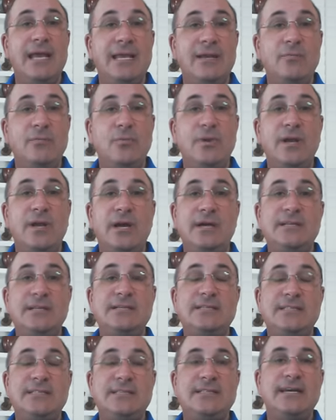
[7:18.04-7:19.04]
and it would
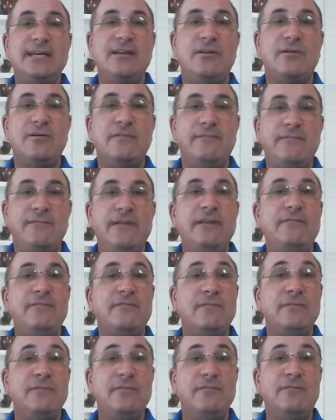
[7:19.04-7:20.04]
unstick her
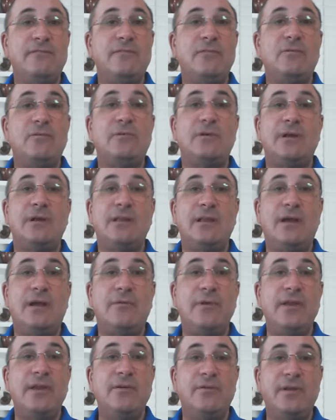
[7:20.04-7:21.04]
feet from the floor,
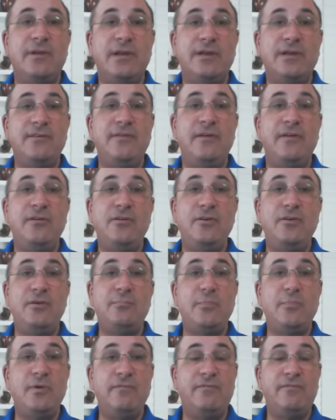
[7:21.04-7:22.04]
allowing her to continue
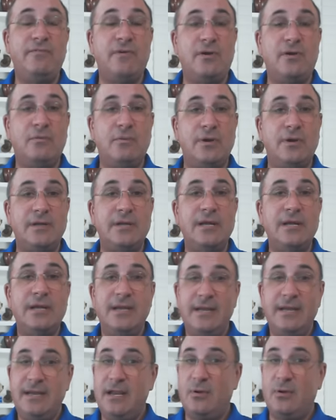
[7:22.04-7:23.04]
to move forward.
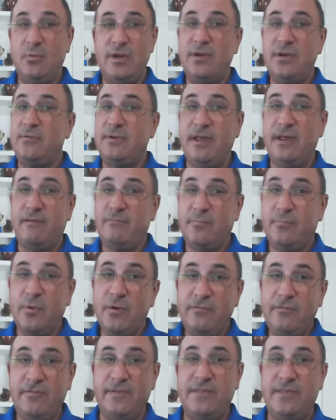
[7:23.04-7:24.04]
Now, we don't have
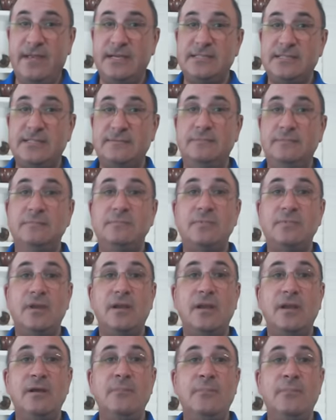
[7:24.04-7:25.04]
proof of this,
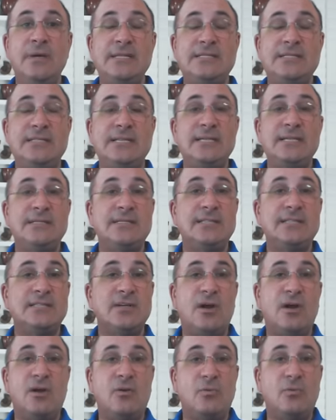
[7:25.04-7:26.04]
but since
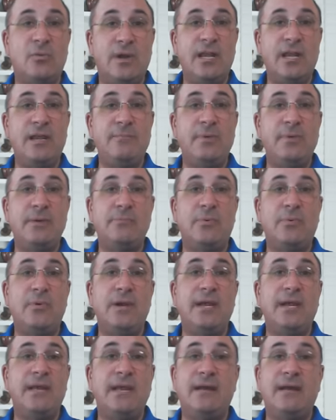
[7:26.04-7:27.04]
it's already been
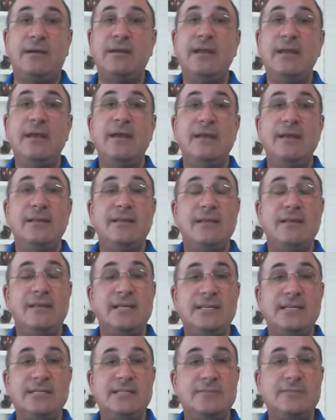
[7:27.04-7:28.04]
pointed out that
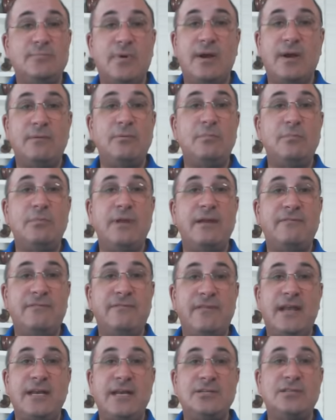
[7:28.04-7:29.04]
this is probably a
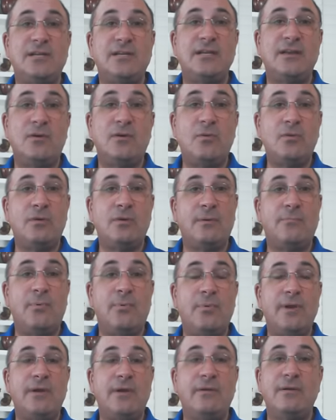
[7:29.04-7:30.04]
flashlight or a
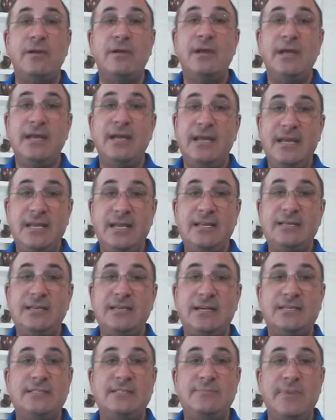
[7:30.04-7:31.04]
pointer, it
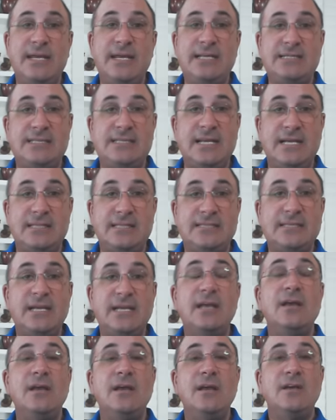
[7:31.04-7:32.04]
does make
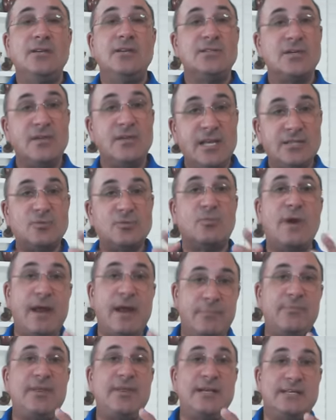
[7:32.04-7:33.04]
sense. So let's
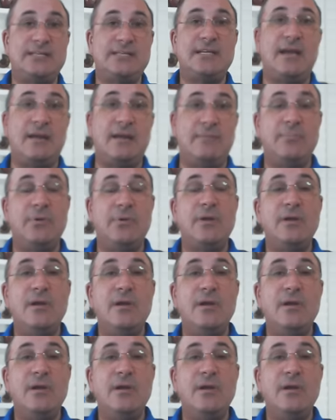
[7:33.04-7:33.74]
wrap this up.